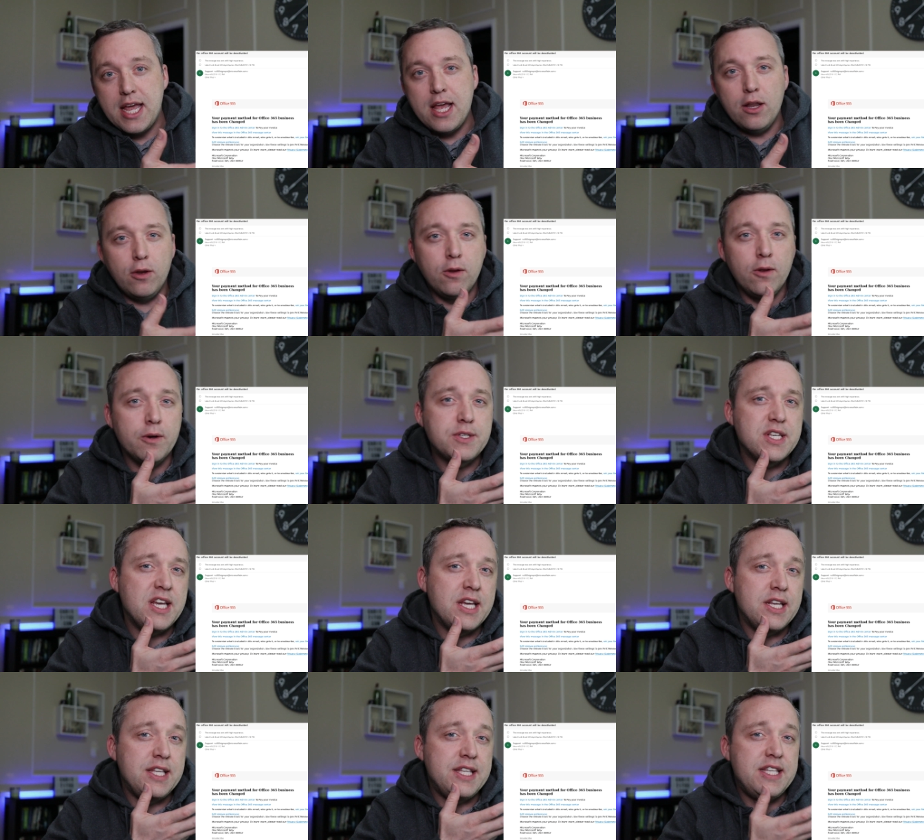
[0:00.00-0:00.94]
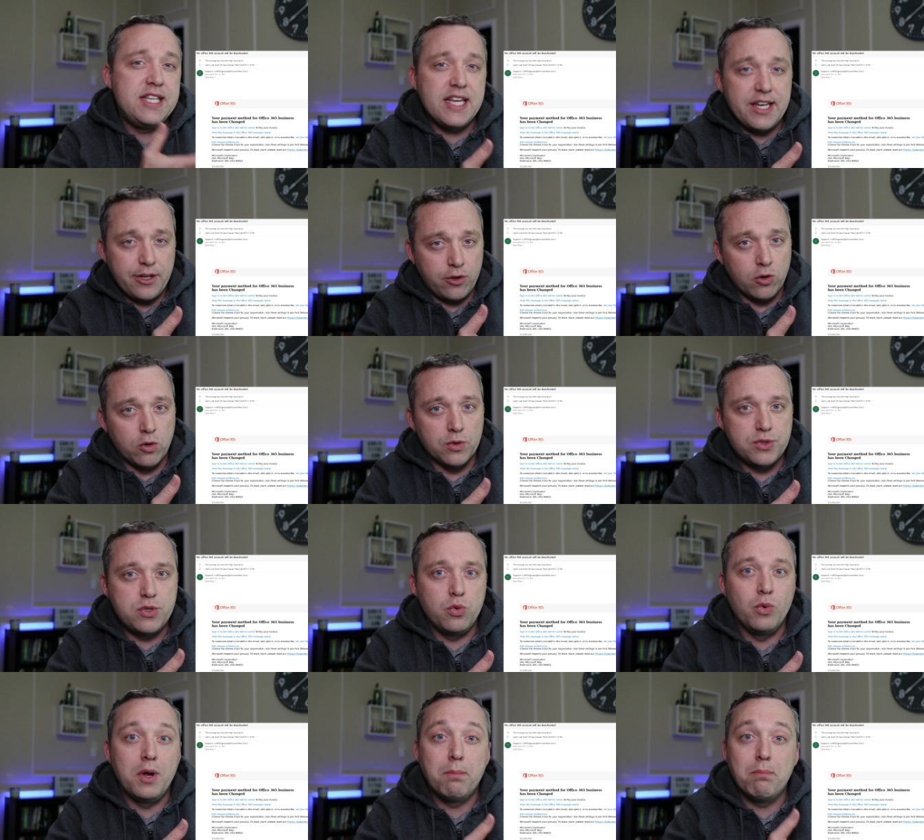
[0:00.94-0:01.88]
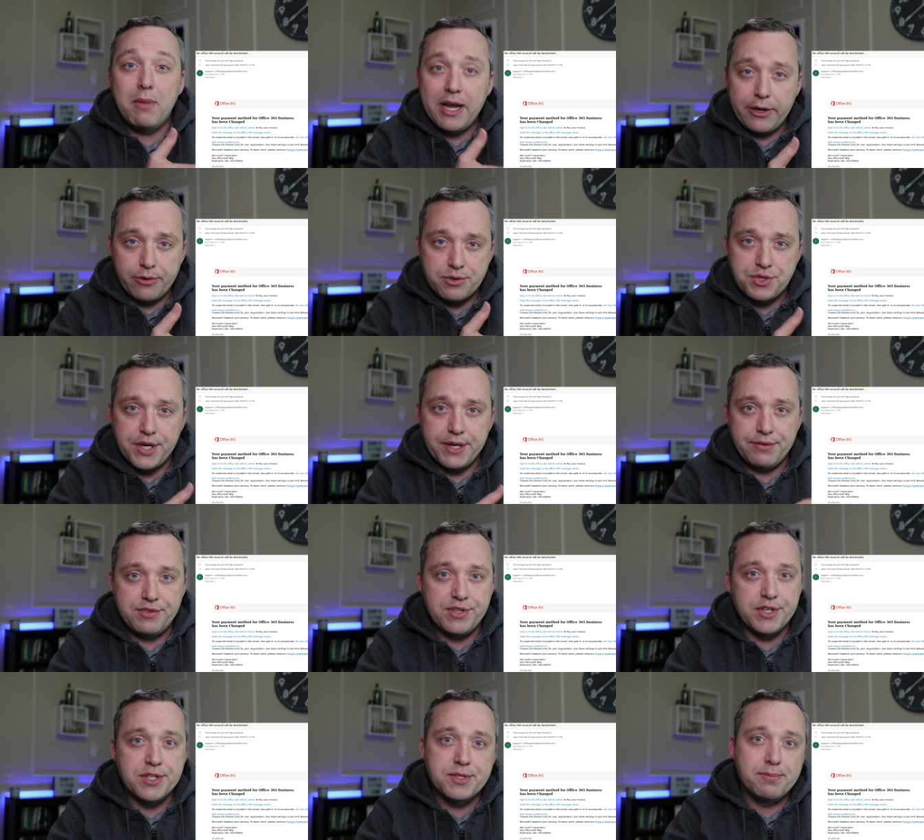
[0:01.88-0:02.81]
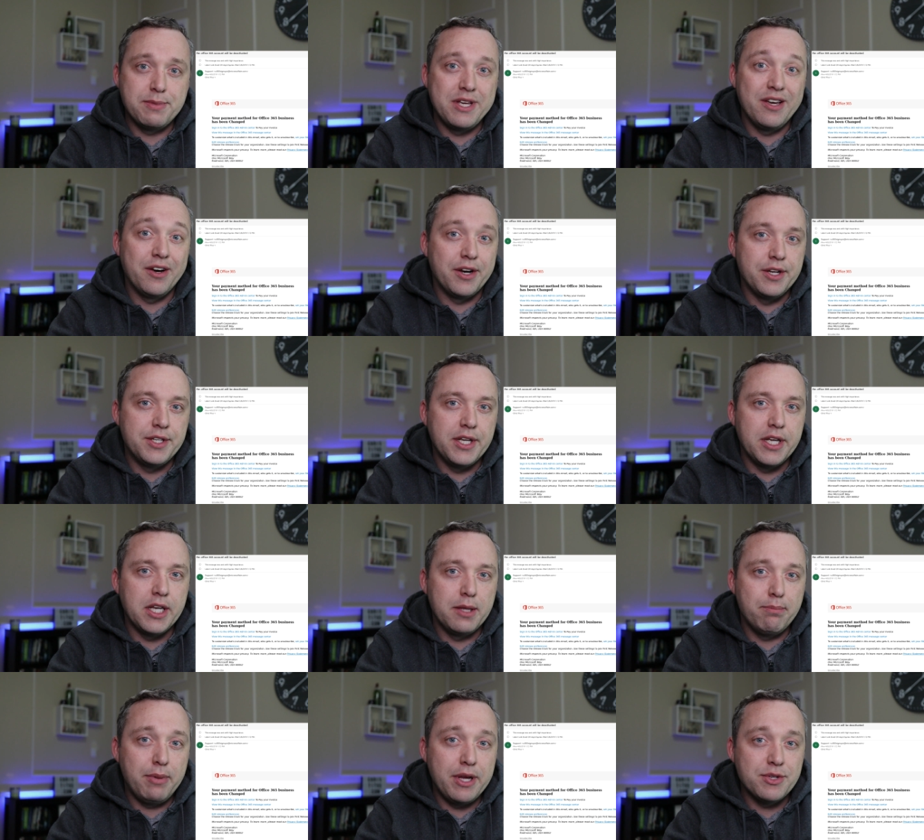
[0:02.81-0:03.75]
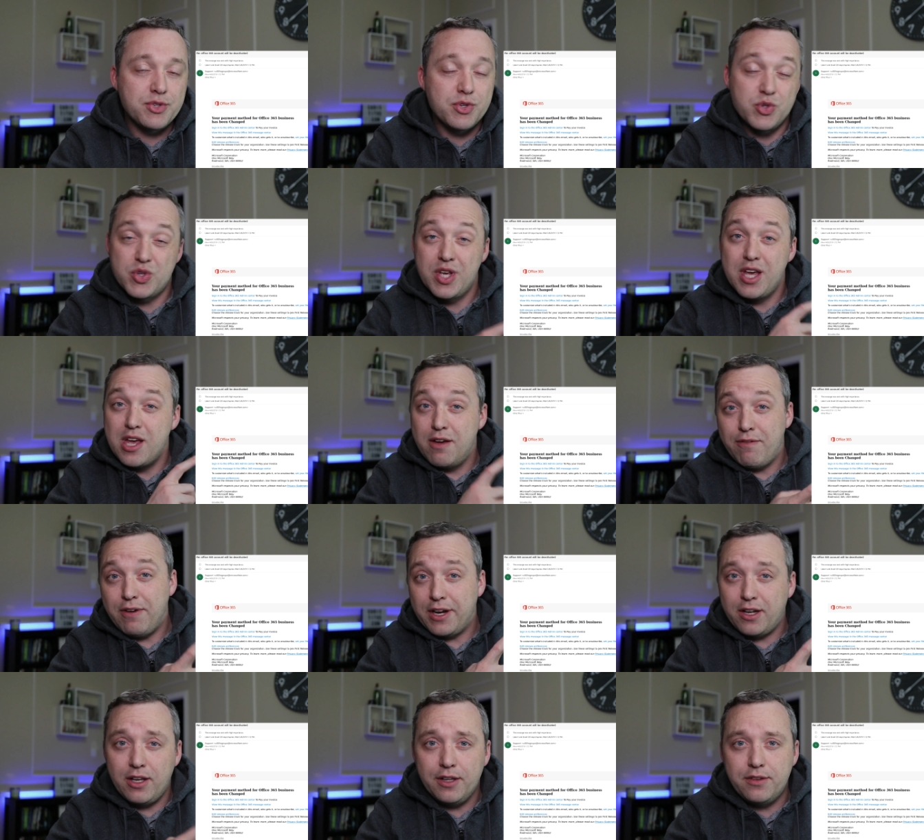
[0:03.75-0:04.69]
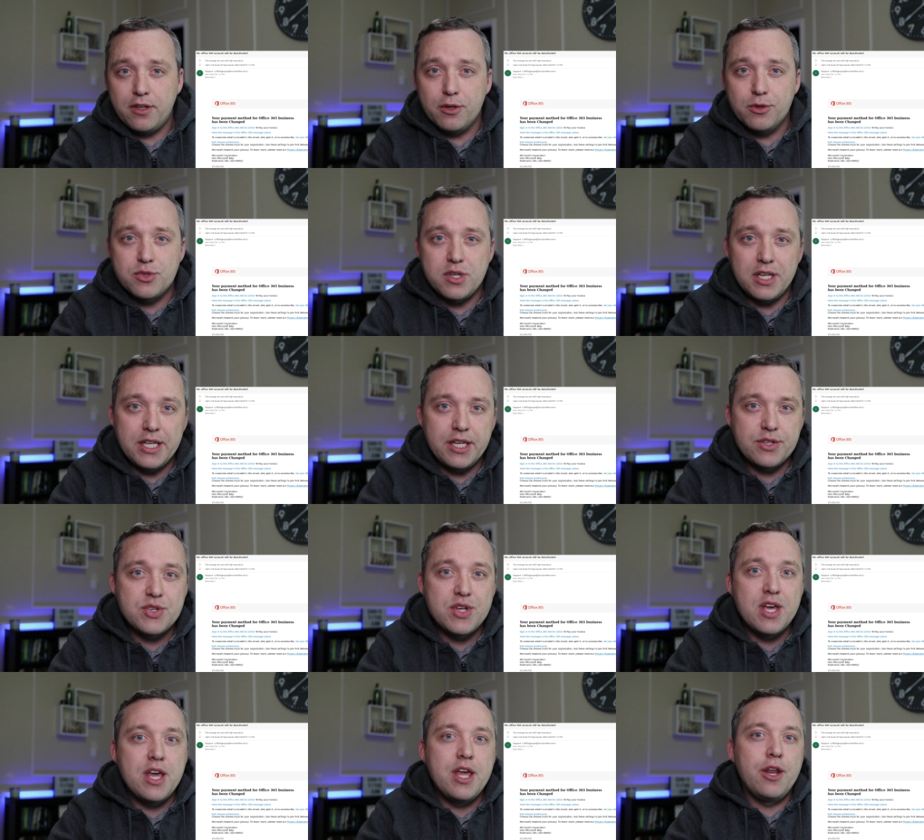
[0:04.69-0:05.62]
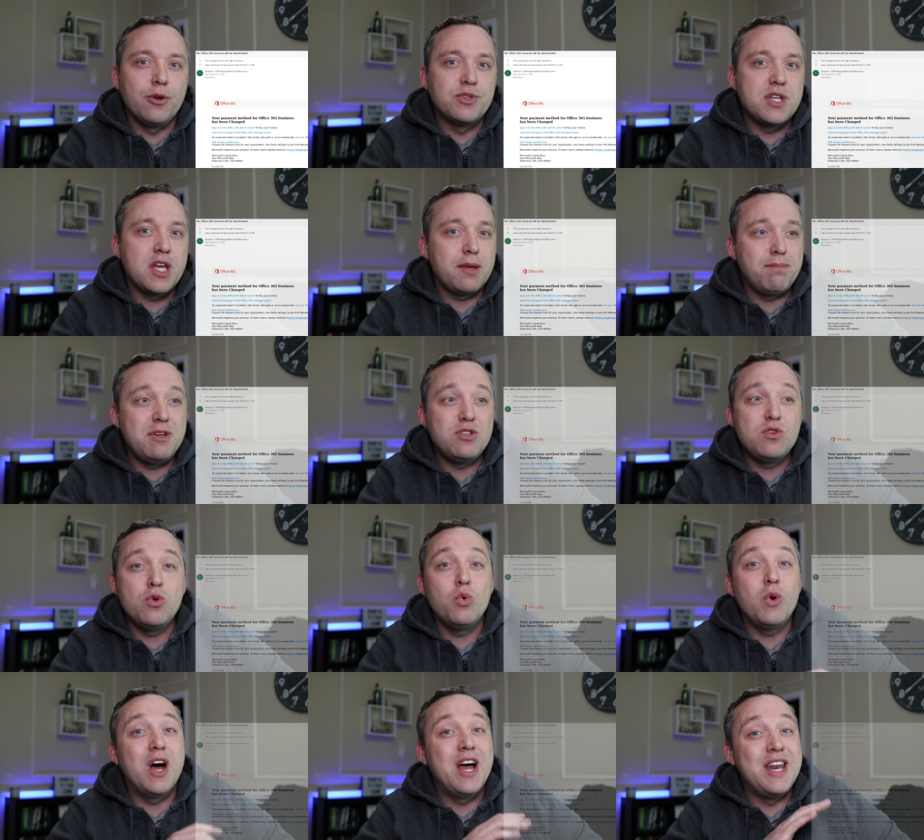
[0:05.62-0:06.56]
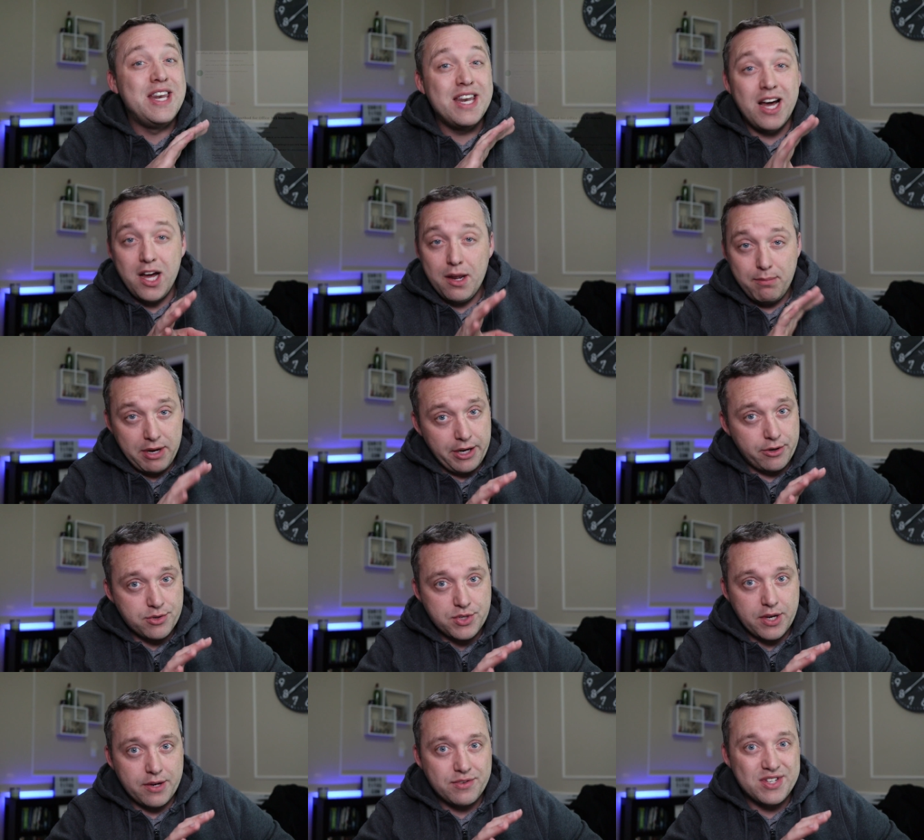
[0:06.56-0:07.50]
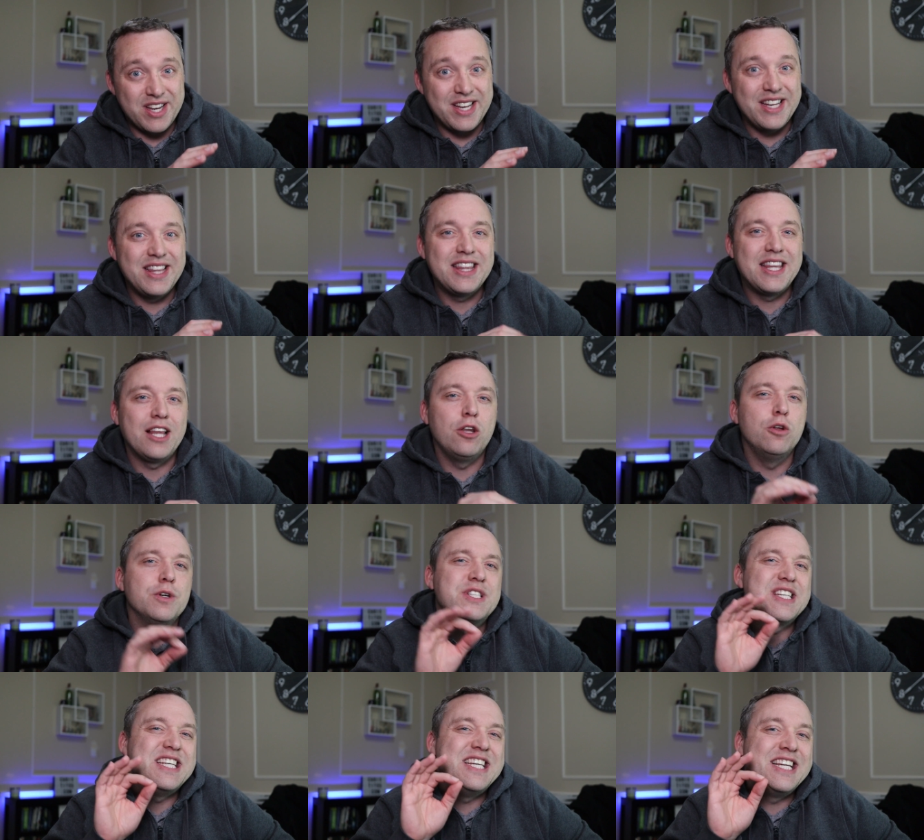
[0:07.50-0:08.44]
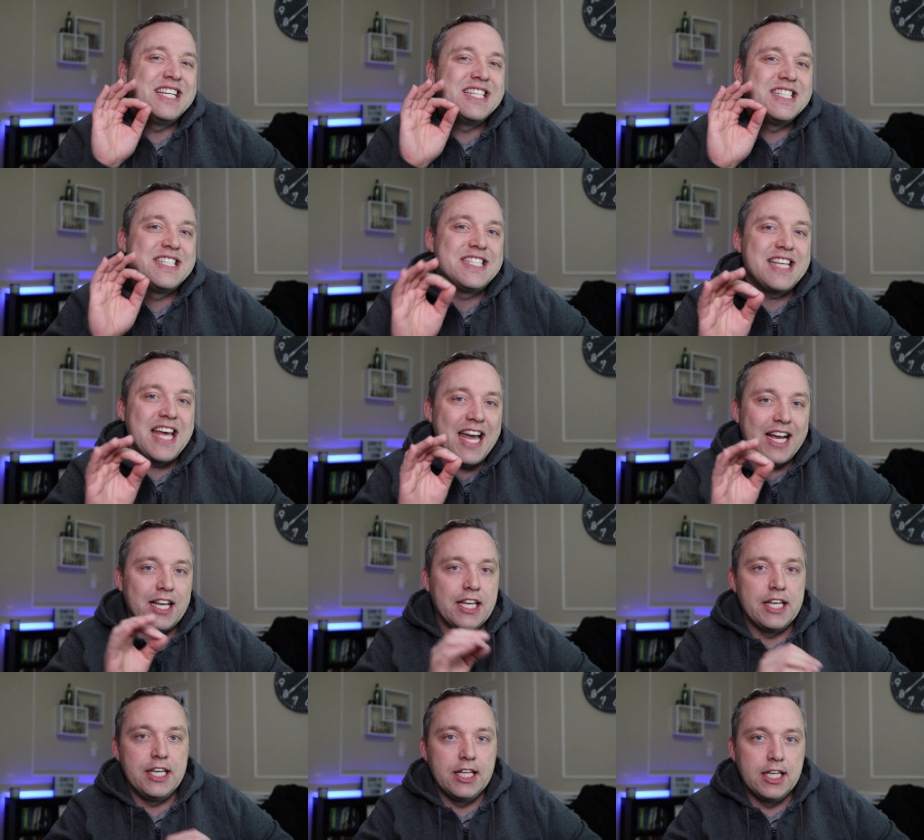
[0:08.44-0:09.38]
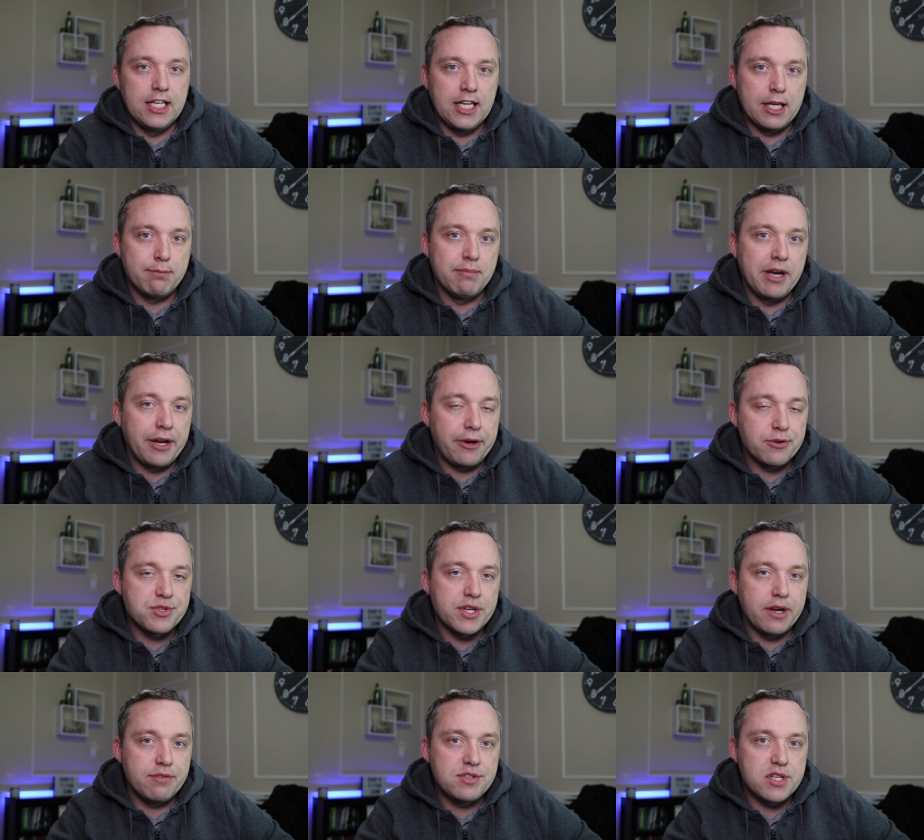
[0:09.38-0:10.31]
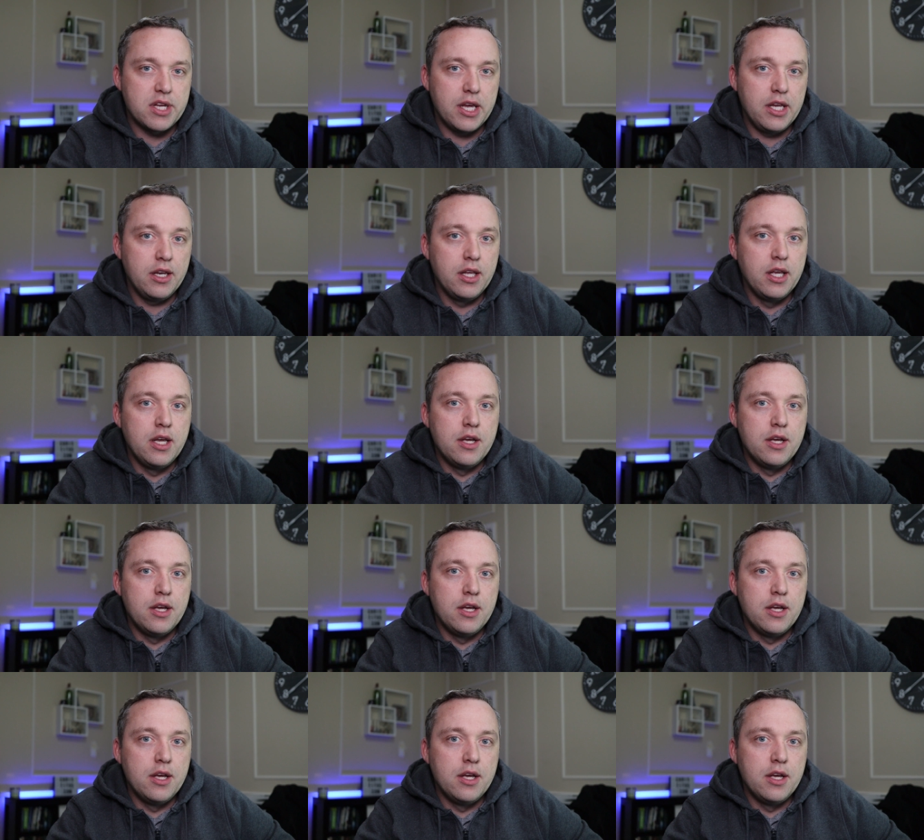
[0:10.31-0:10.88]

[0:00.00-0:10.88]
It looks identical to what Microsoft sends me on a daily basis. If I click those links, it'll take me to a non-Microsoft site that looks exactly like Microsoft's site.